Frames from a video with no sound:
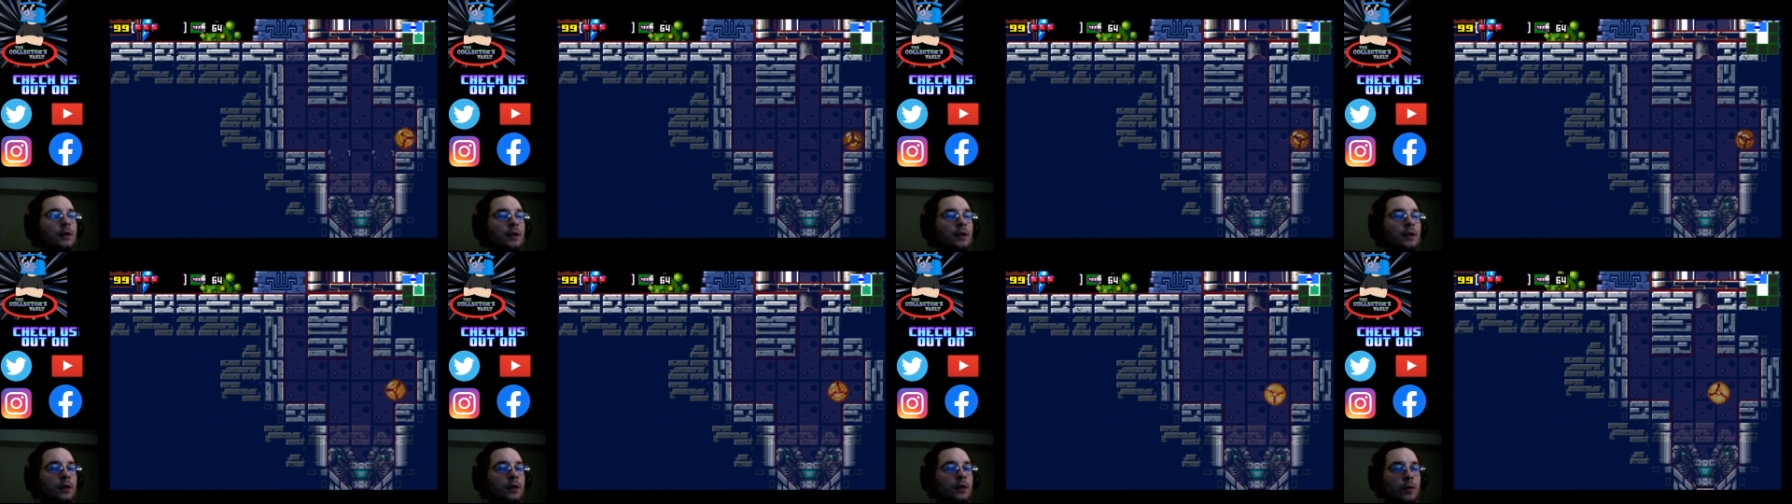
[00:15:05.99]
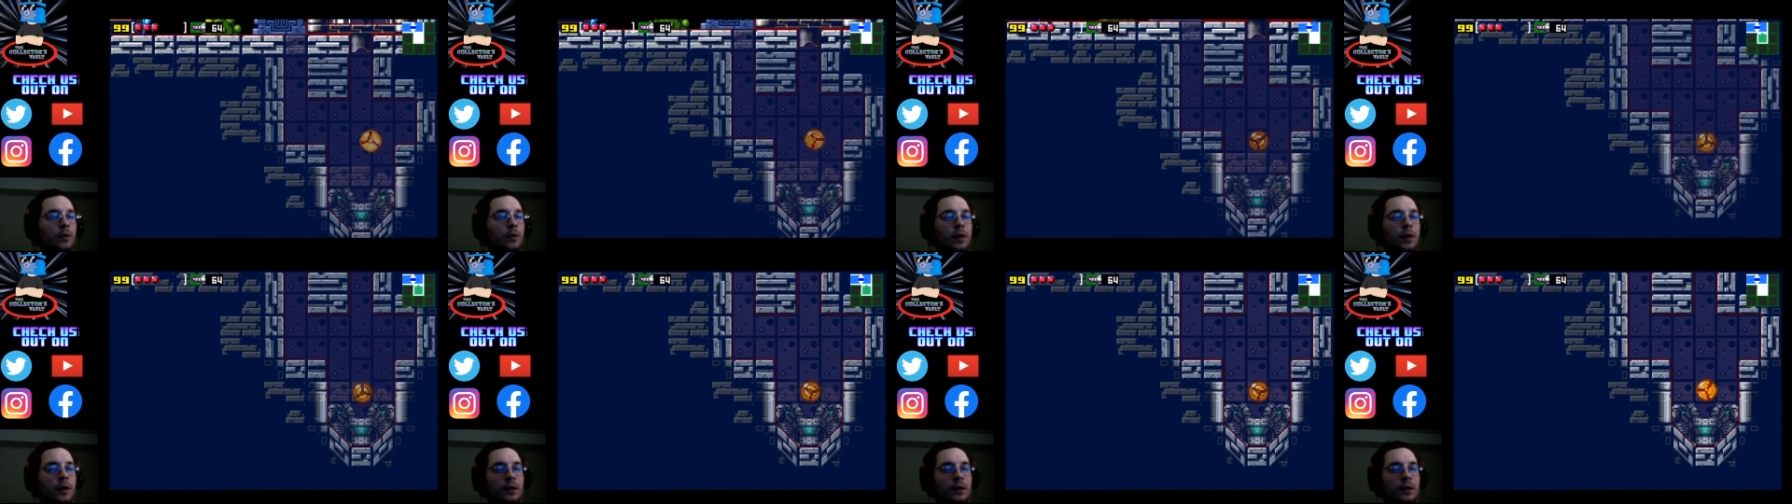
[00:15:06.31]
Another
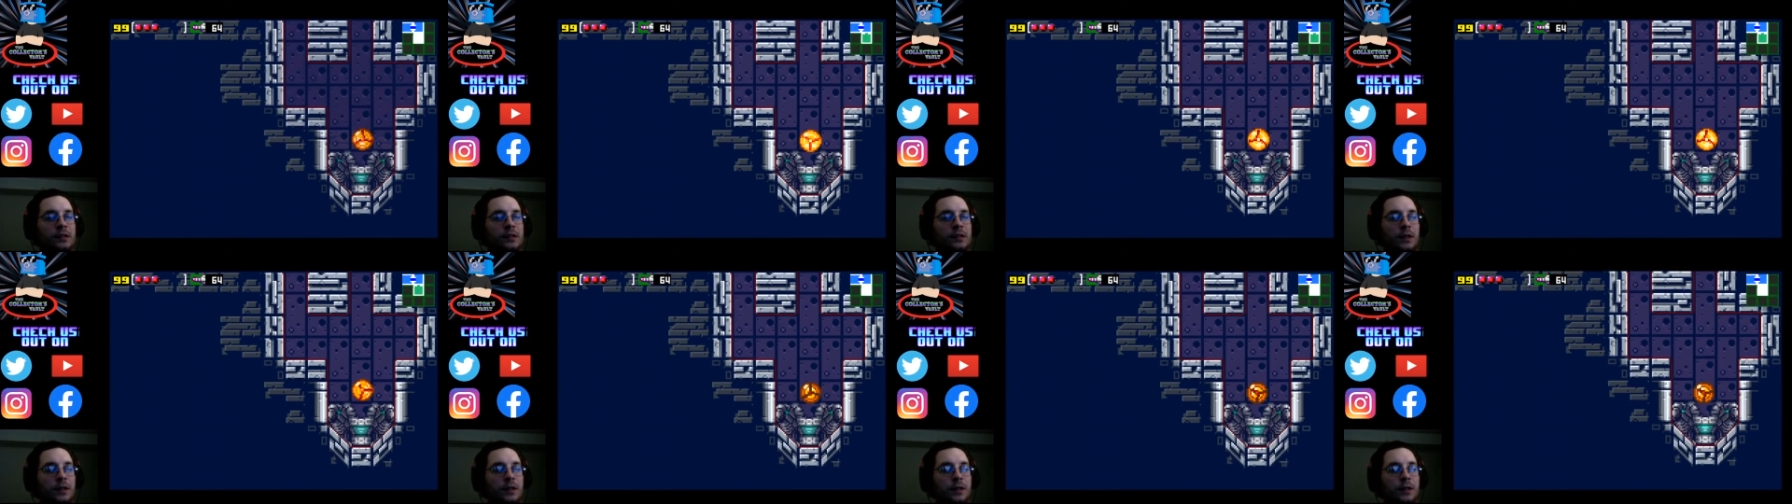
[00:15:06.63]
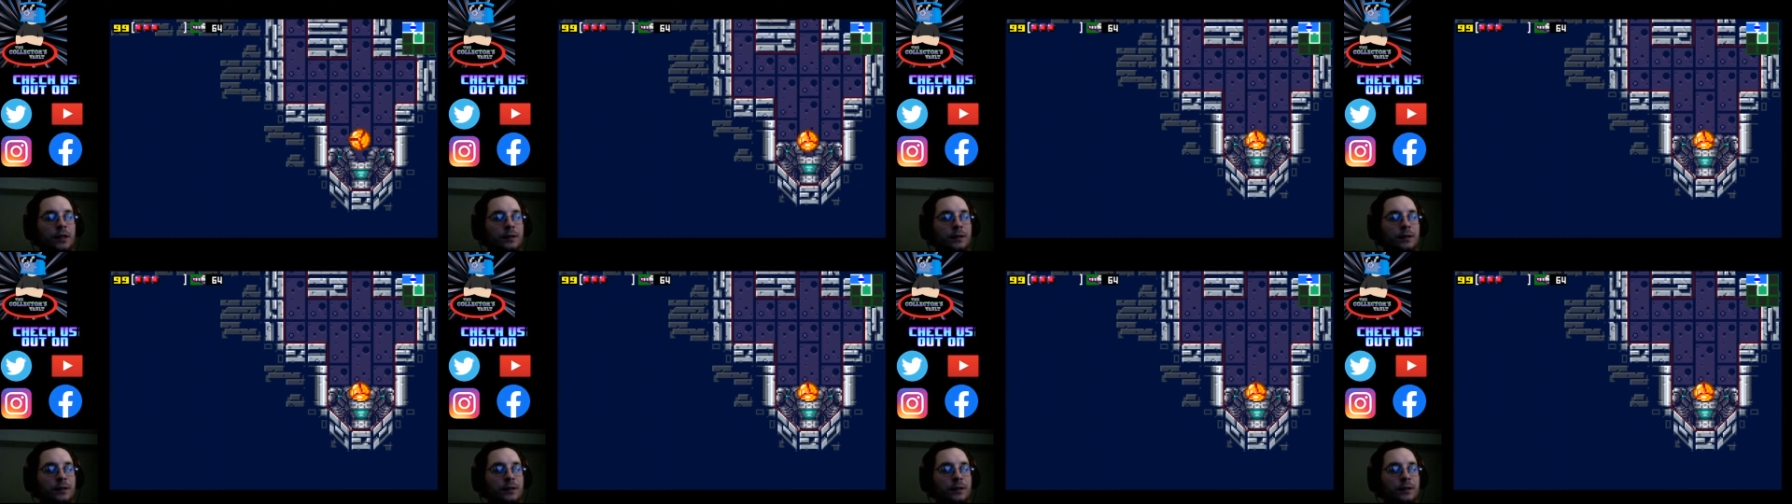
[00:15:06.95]
one of these, like,